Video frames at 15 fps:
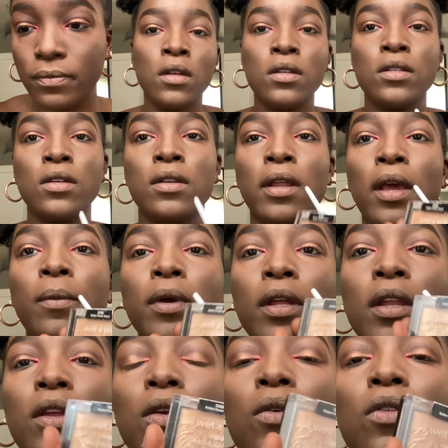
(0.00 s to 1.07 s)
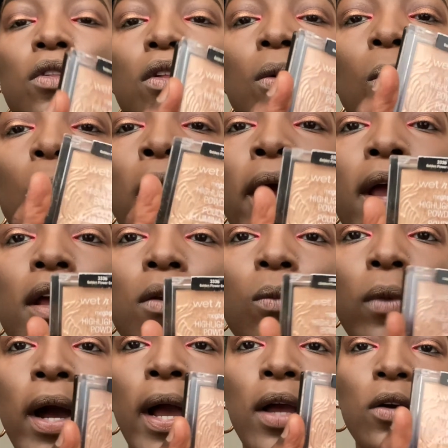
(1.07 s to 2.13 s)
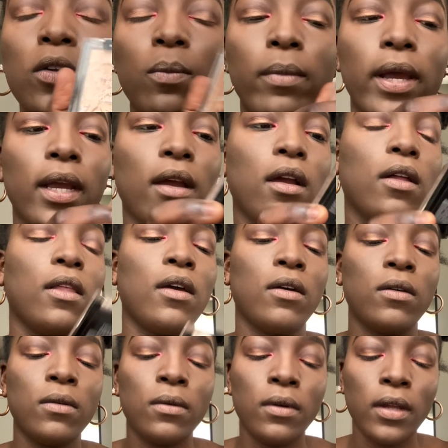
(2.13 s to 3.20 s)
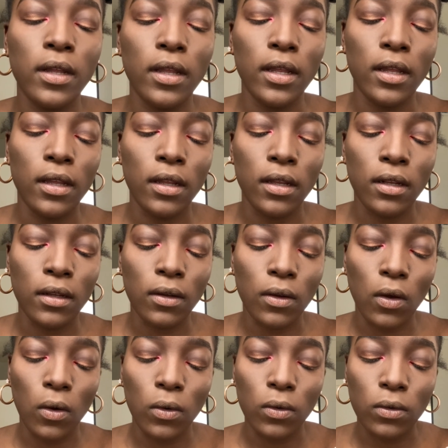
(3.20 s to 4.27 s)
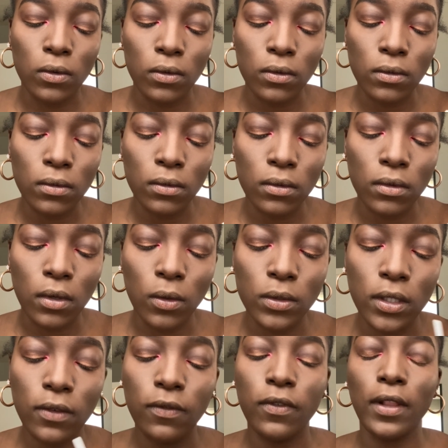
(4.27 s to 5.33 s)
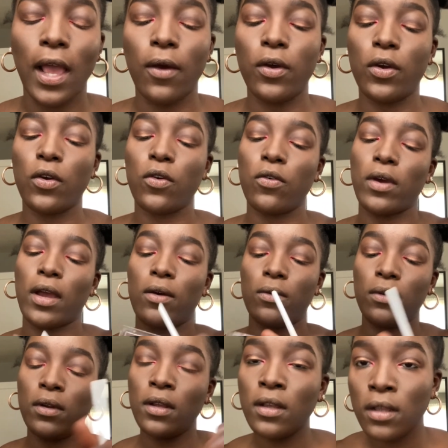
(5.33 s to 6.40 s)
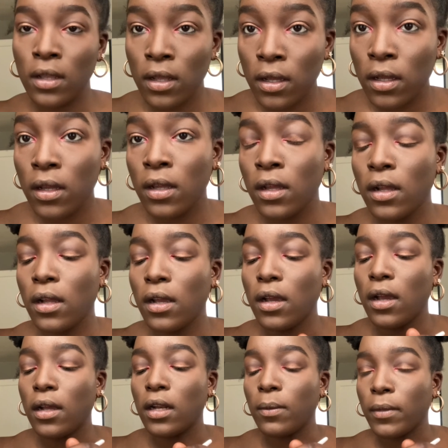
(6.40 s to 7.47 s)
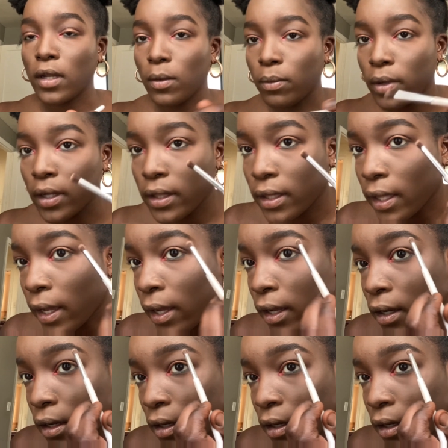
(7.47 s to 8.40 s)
So now I'm gonna use the Wet n Wild Mega Glow in golden flowered crown, and I'm gonna put that